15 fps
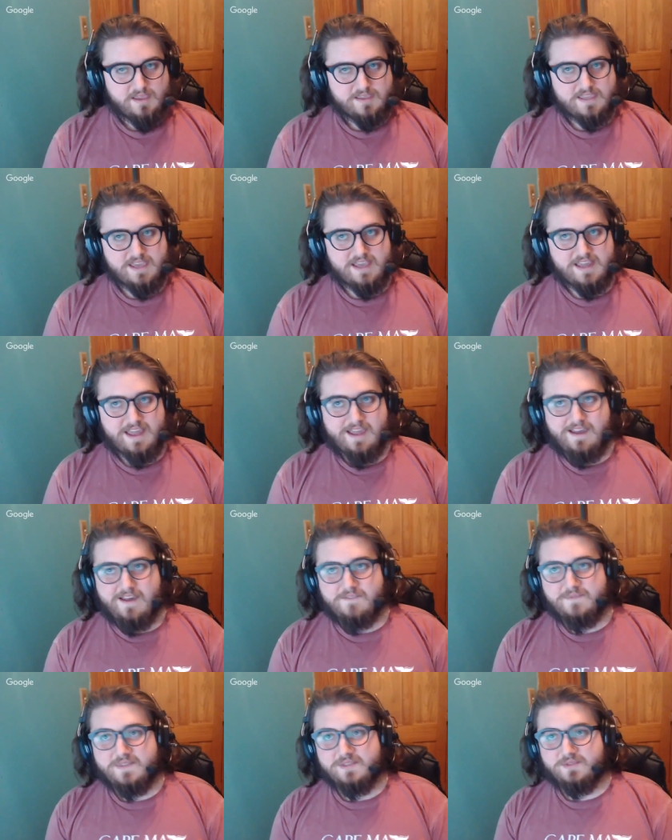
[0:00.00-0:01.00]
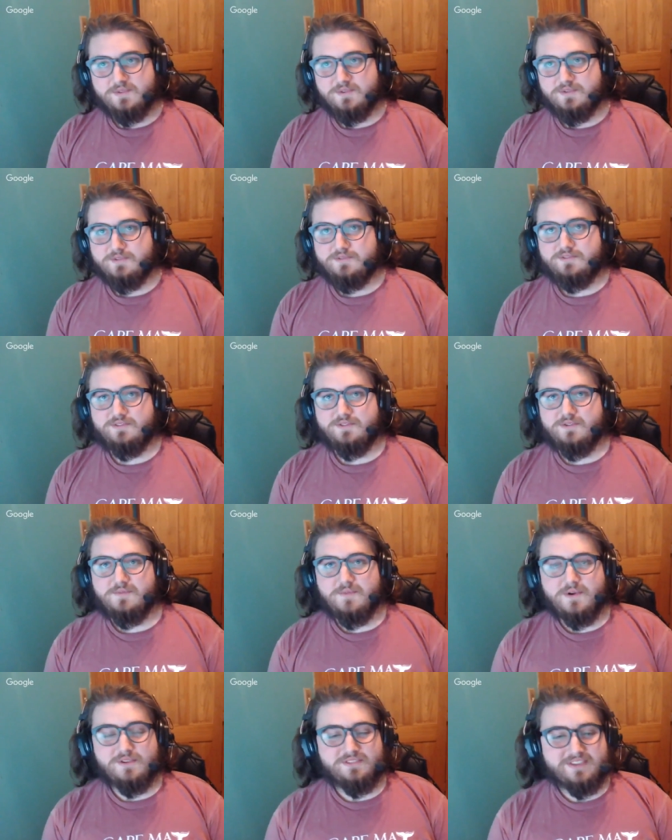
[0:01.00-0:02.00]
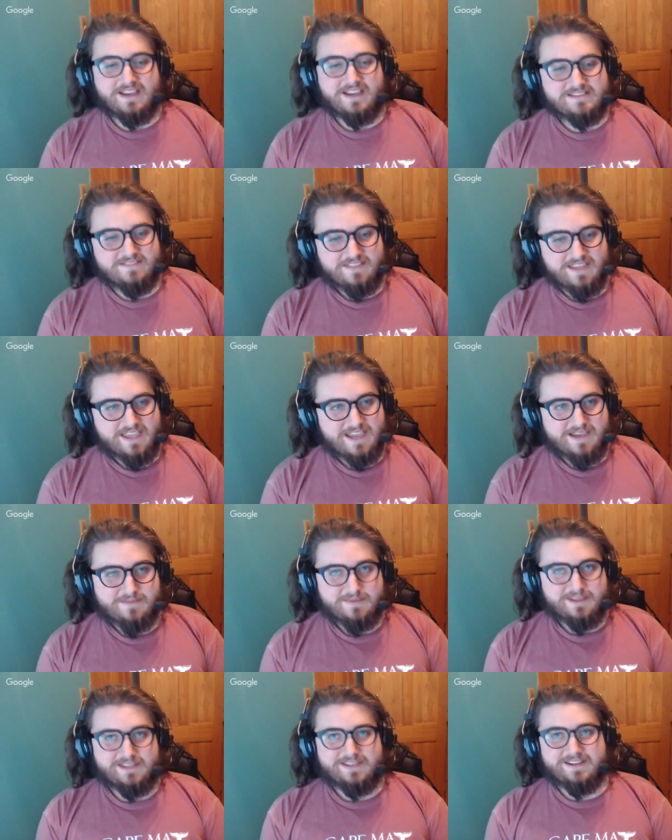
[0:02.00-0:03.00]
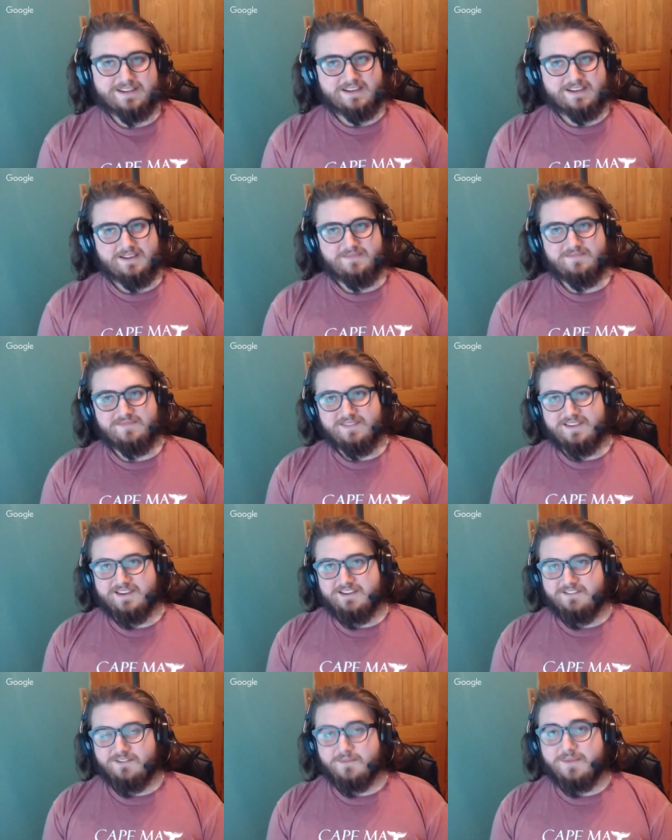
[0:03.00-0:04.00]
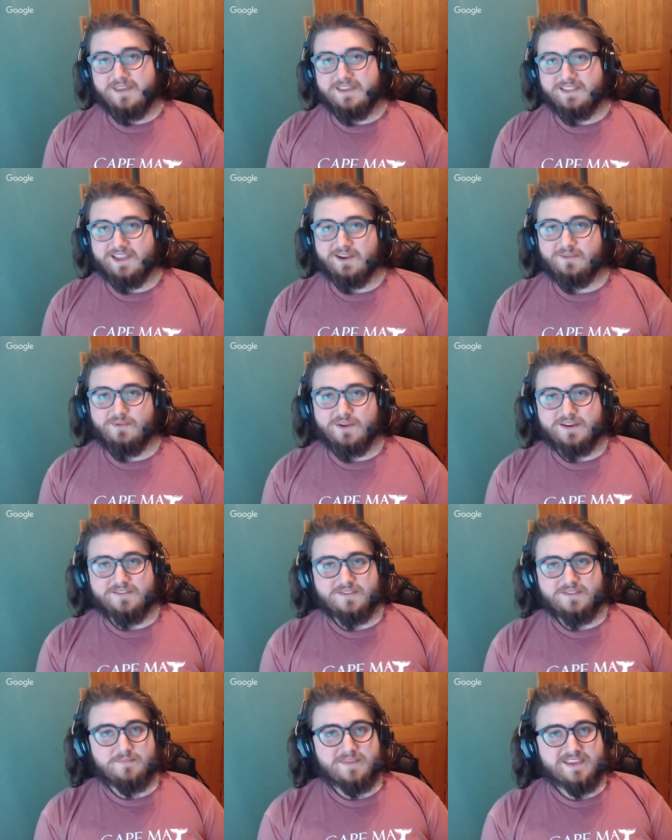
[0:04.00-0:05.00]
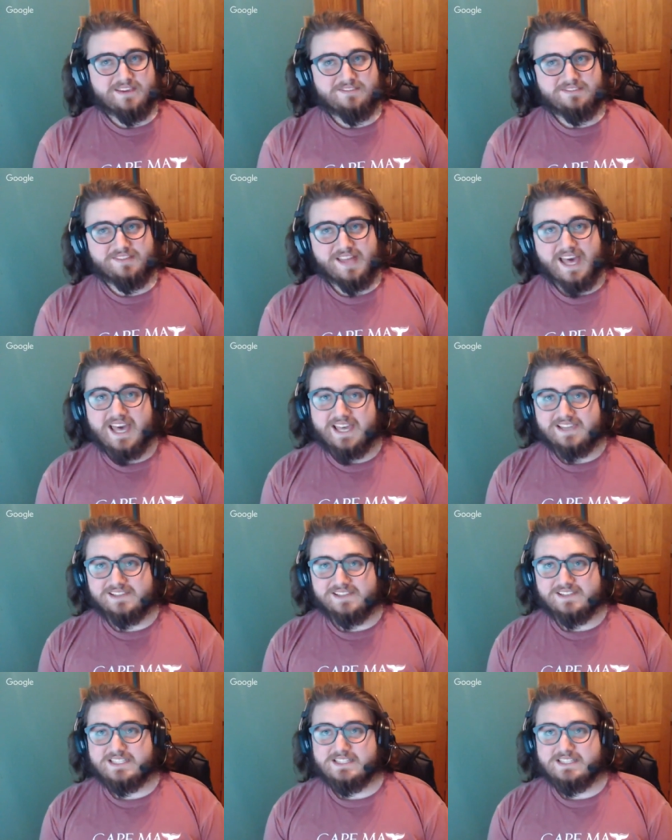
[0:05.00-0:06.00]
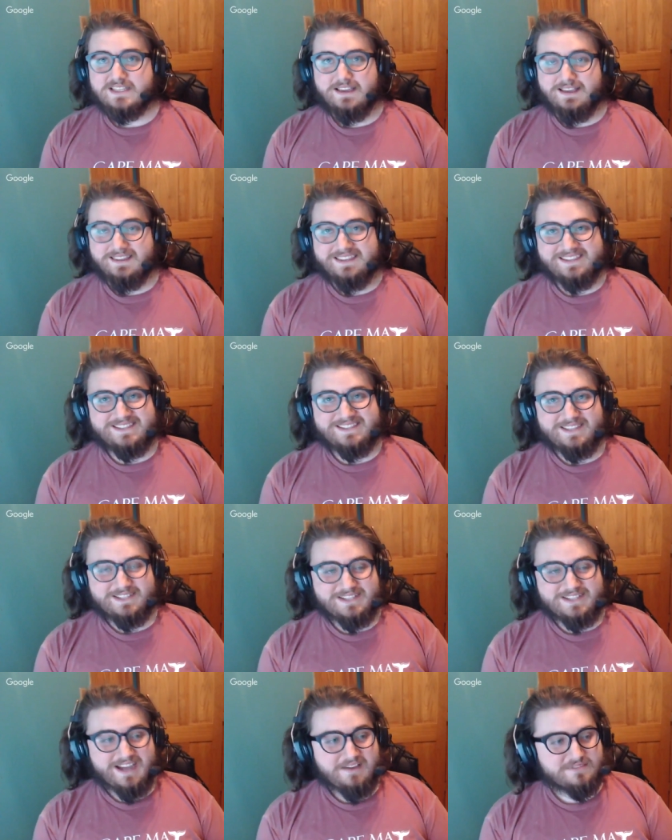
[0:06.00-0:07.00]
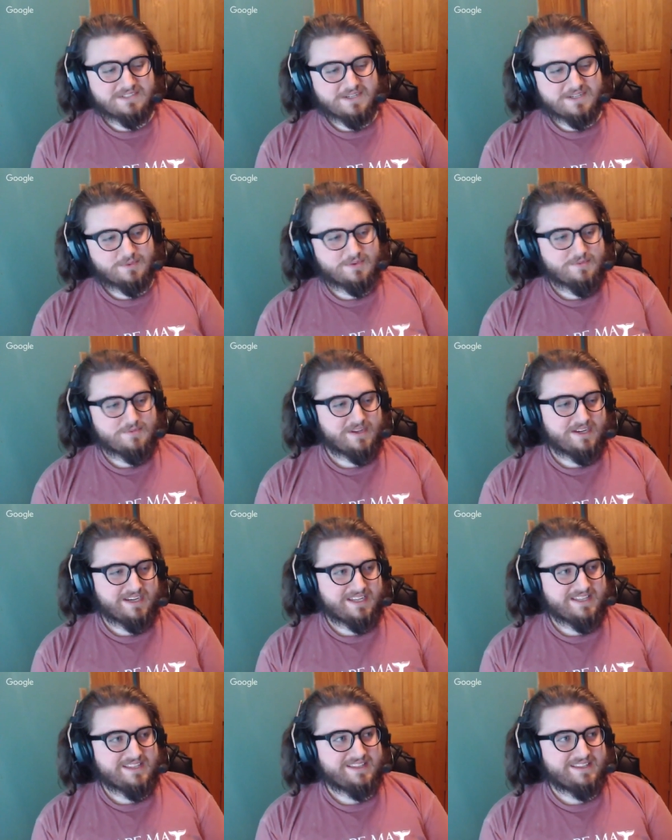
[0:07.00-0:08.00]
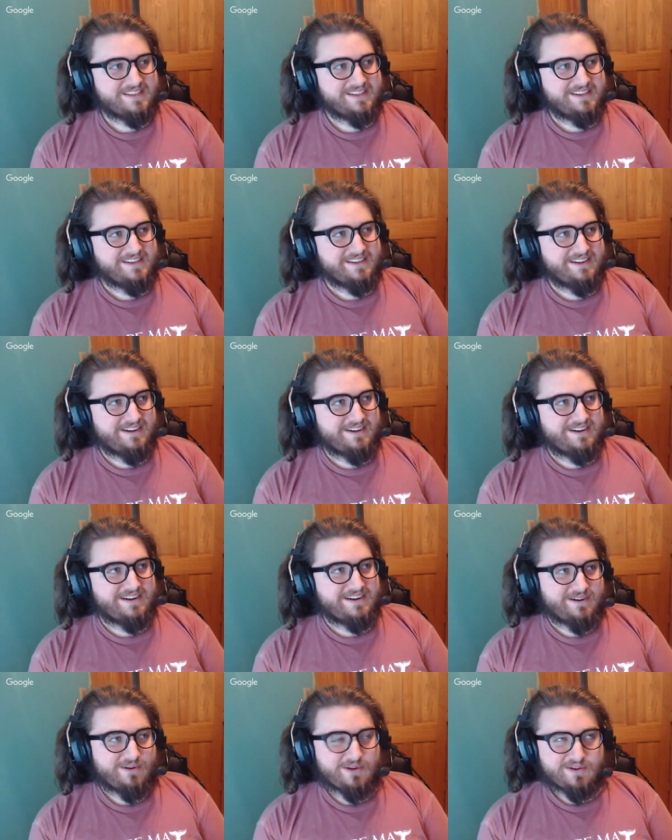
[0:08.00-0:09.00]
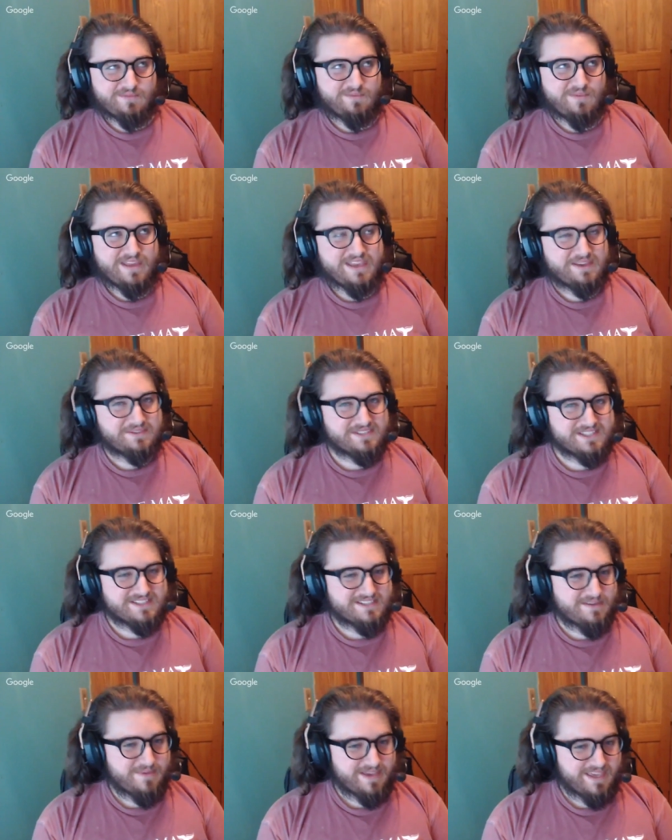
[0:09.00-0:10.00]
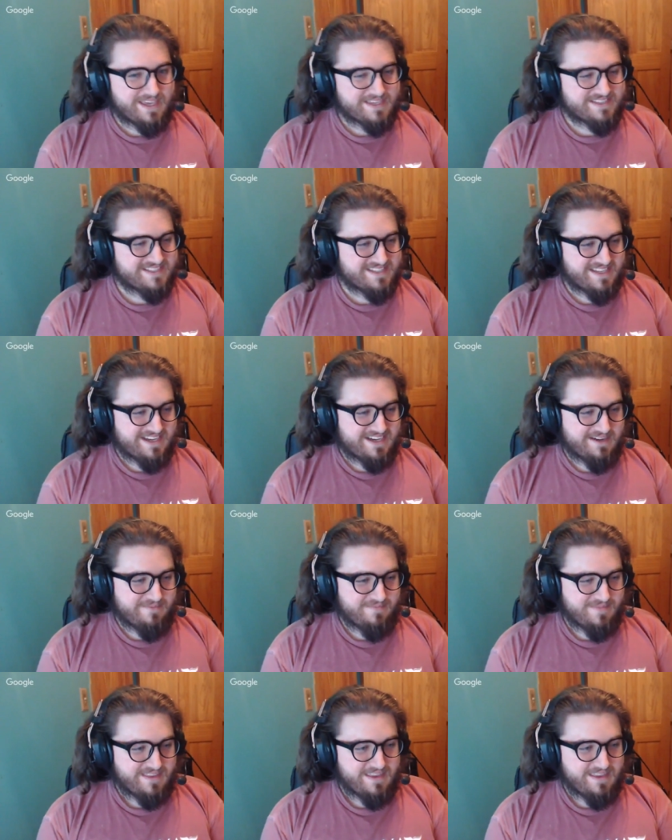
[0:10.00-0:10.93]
yeah, I, have been through through both sides of the gambit. Um, for me, like one of the big flags, uh, at least in the JavaScript community or or ecosystem, I guess. Um,